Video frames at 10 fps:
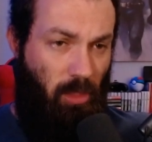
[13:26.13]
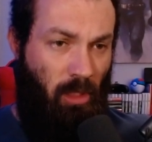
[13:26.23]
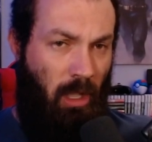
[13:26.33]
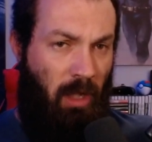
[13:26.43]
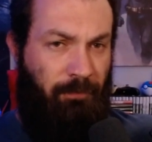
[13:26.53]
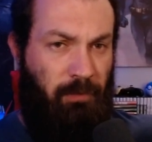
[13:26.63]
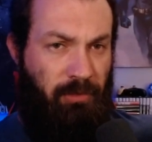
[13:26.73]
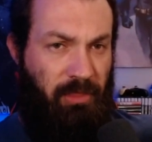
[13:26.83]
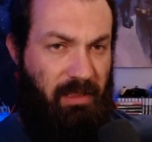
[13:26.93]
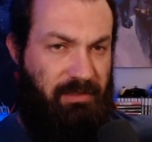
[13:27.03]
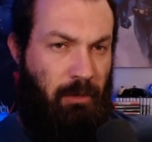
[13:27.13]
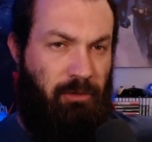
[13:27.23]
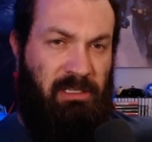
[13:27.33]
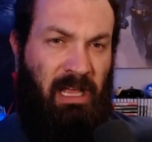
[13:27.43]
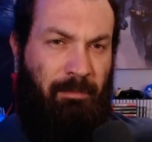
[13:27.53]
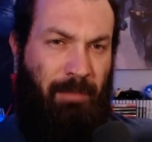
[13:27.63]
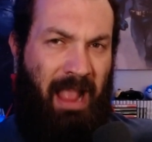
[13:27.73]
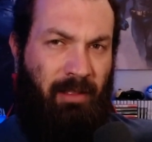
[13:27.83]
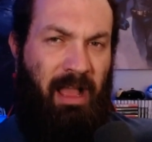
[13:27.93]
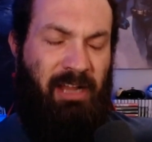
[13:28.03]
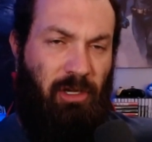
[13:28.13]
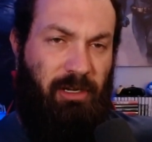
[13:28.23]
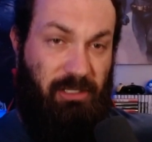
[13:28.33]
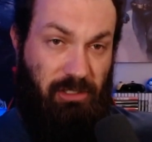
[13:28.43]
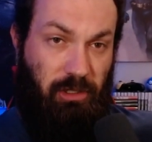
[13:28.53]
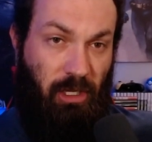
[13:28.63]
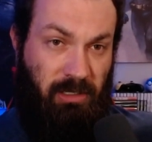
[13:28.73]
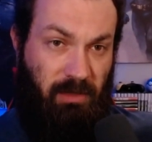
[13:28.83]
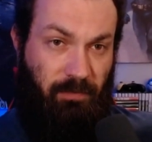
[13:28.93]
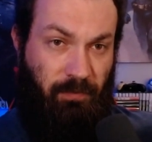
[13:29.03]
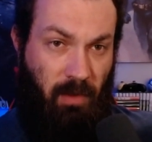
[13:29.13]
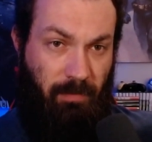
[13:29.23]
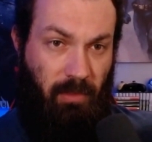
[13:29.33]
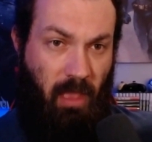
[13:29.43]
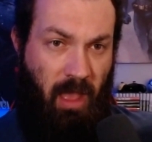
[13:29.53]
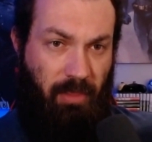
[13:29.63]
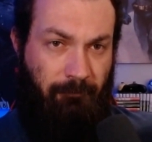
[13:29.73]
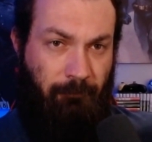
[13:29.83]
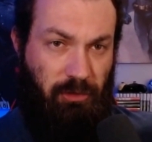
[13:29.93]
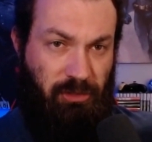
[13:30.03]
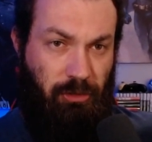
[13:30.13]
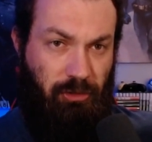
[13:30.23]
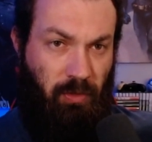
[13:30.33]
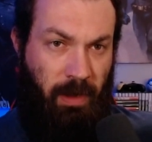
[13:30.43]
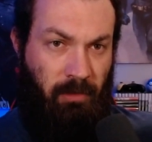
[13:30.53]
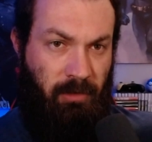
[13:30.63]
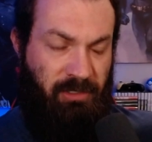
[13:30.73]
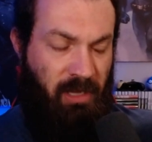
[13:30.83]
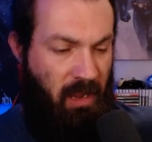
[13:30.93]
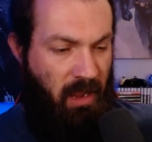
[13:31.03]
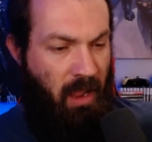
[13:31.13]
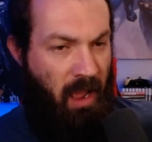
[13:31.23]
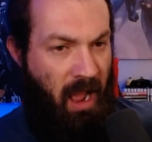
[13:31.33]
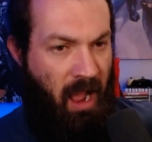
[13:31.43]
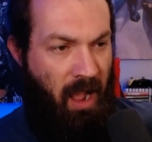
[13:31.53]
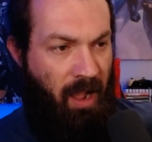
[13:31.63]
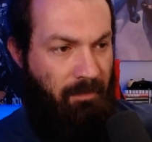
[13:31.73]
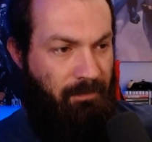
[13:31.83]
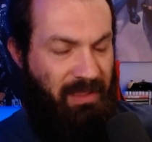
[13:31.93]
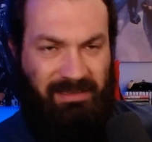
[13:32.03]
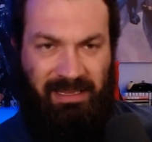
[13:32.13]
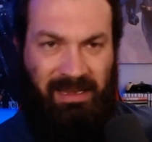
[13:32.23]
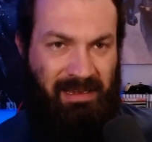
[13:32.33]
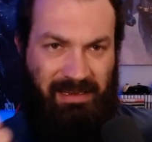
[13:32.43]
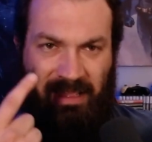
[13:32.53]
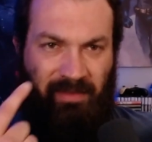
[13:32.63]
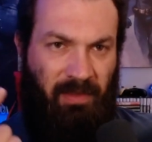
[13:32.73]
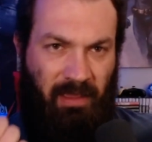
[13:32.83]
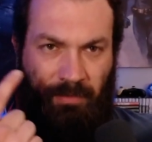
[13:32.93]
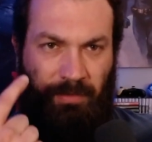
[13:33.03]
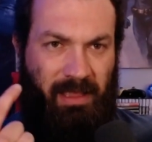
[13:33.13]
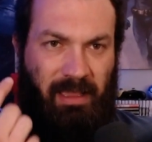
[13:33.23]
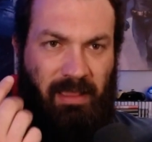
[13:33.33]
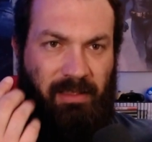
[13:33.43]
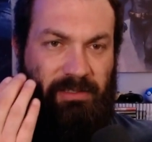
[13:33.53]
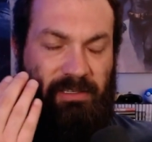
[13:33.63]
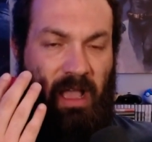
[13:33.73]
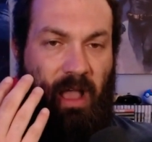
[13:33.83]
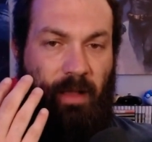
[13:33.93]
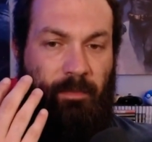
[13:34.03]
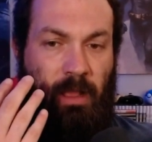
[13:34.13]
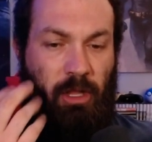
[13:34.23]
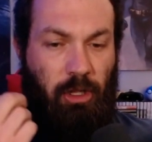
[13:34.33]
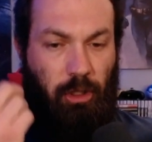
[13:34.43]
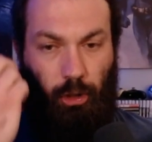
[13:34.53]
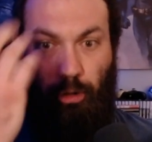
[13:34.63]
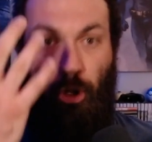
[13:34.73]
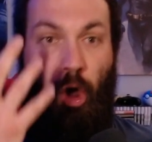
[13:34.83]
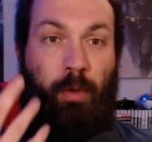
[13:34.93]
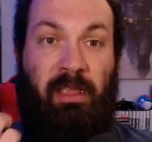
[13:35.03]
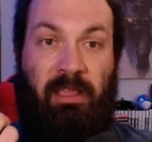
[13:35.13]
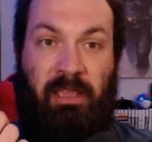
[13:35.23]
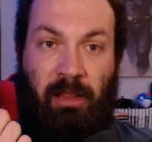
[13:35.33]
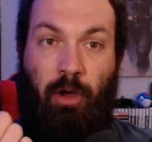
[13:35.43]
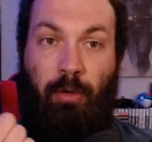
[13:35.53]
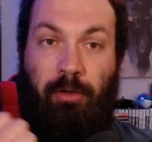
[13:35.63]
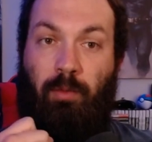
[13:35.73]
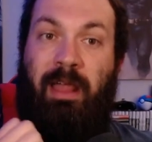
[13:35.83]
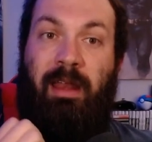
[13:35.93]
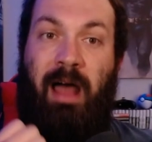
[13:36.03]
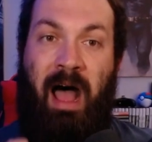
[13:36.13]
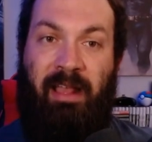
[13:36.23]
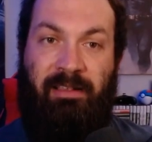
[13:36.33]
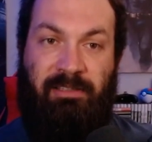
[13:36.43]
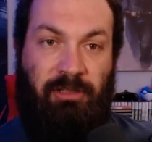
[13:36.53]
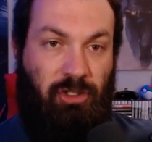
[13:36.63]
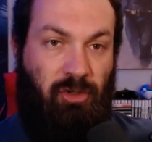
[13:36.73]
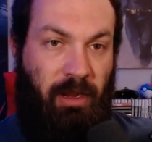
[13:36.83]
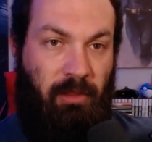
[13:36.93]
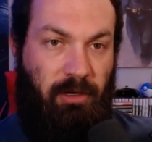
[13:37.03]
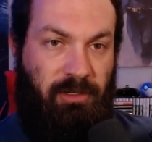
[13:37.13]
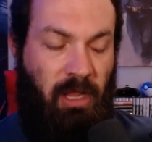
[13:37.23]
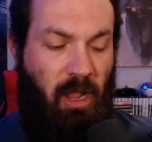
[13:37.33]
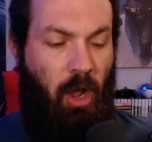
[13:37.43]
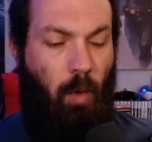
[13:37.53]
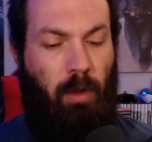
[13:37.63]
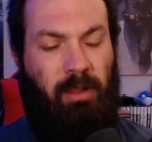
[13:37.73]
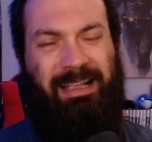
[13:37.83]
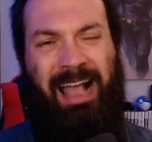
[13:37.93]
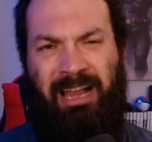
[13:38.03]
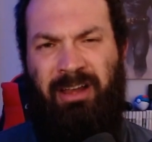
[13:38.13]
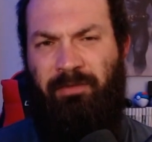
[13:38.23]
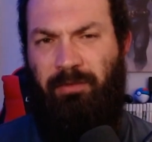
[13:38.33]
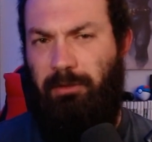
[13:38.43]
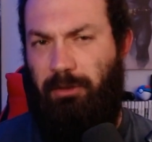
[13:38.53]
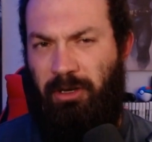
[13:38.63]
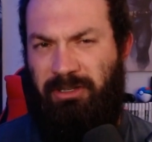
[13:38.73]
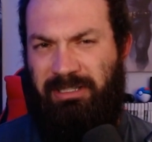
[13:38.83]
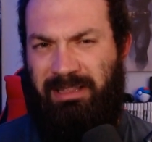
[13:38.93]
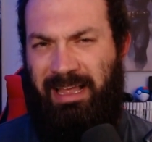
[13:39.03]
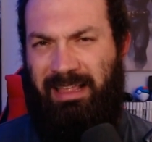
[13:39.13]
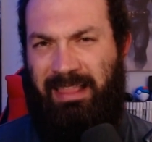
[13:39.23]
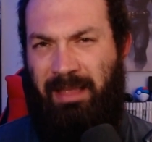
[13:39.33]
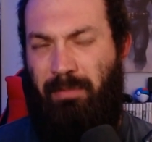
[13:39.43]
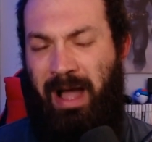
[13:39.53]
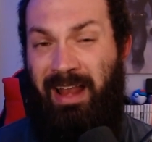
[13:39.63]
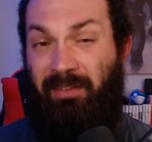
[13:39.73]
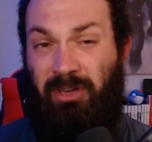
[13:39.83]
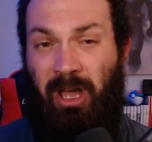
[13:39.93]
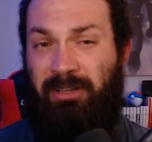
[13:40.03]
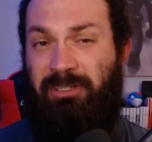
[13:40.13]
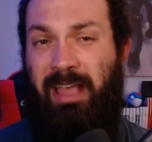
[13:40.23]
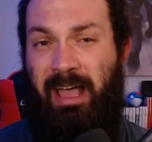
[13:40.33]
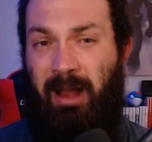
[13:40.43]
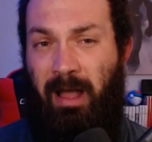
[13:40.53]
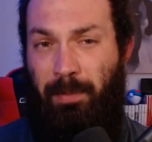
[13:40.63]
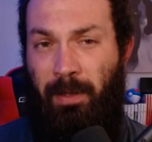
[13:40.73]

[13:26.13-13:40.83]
a few things. There was a lot of backlash on his look from the first 2 trailers. They didn't give him like his glowing yellow and red eyes in the trailers. Well, it kind of looks like they might have touched that up